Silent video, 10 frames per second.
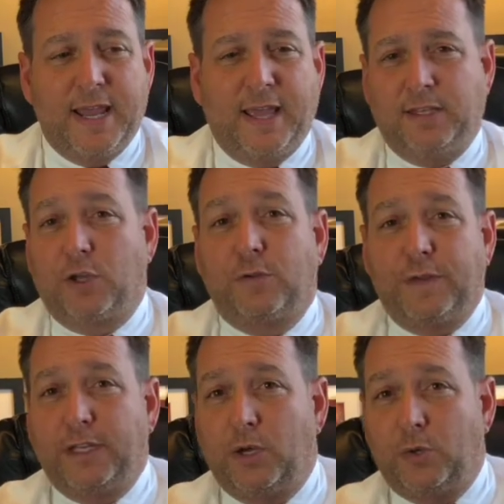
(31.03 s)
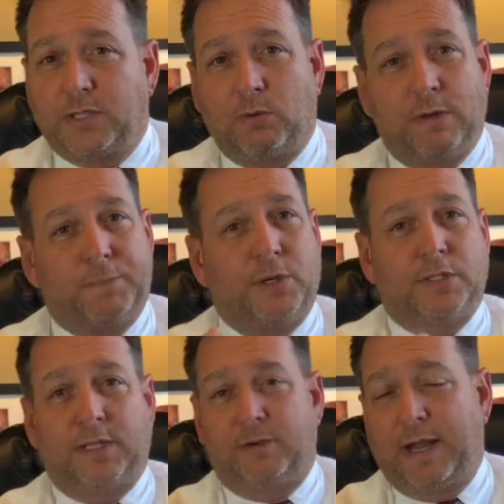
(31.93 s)
and the other videos that we
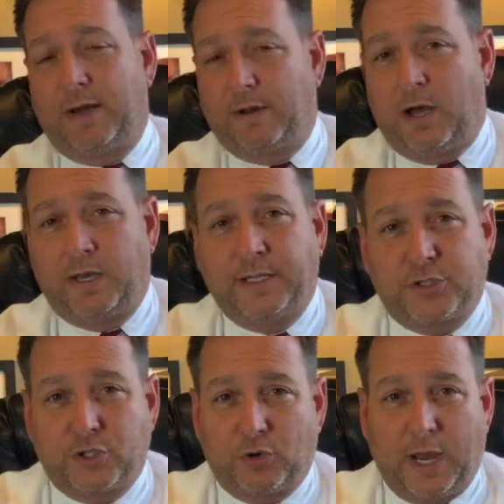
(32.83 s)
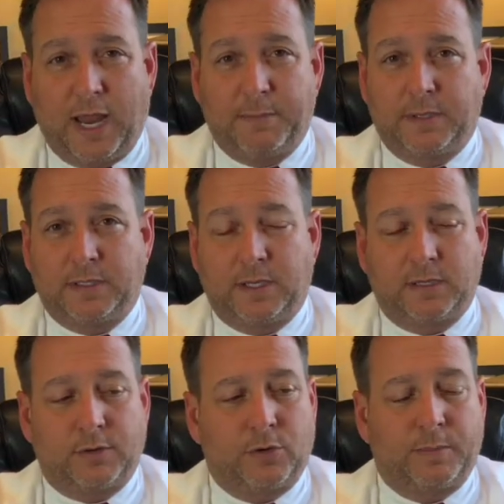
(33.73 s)
put that are out on Instagram and
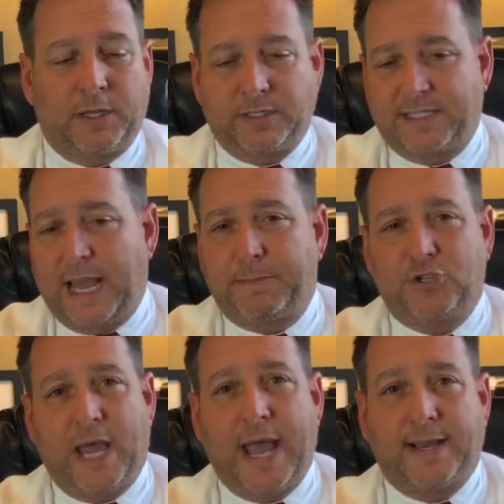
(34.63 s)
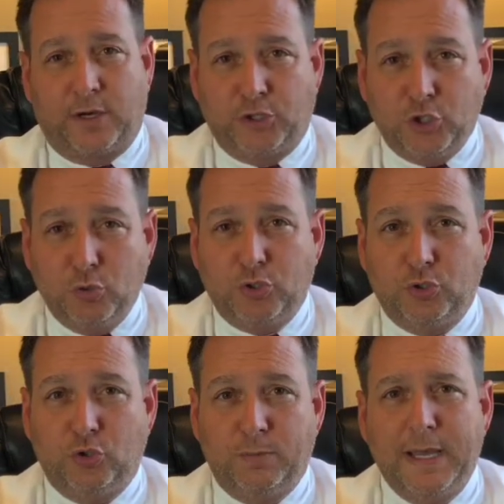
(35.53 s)
on Snapchat and on
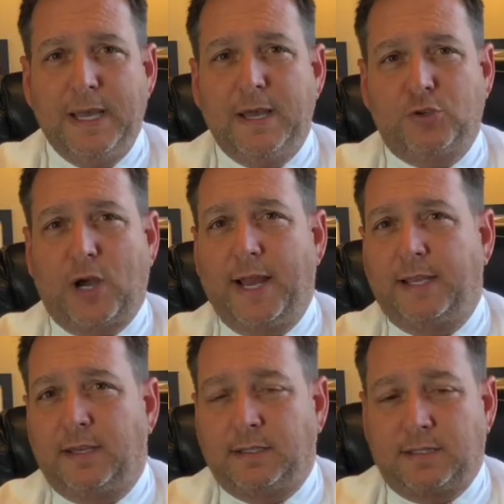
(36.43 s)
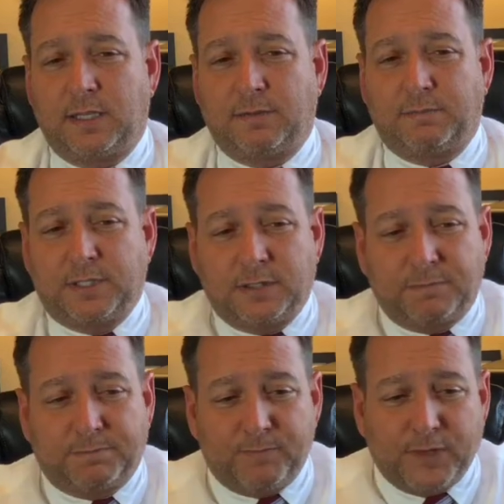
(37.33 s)
YouTube, trying
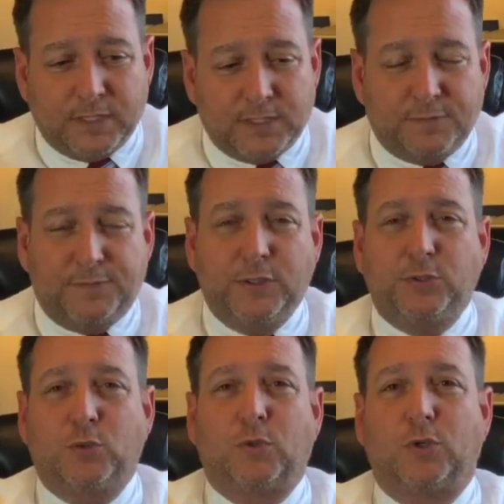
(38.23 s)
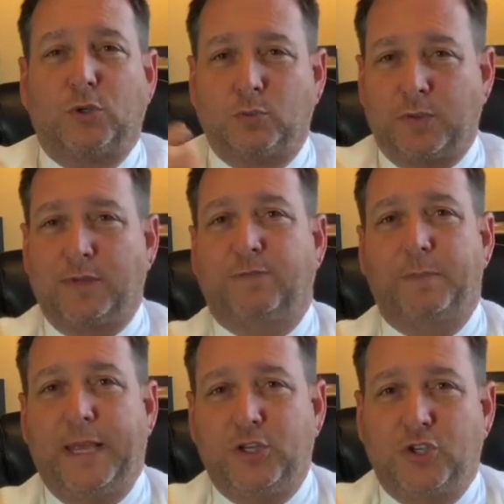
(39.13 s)
to fill the world with
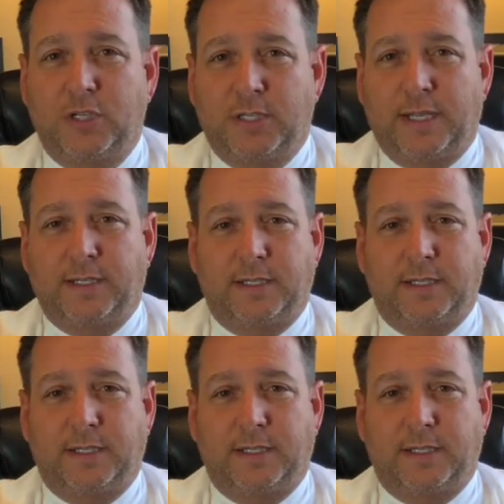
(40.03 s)
information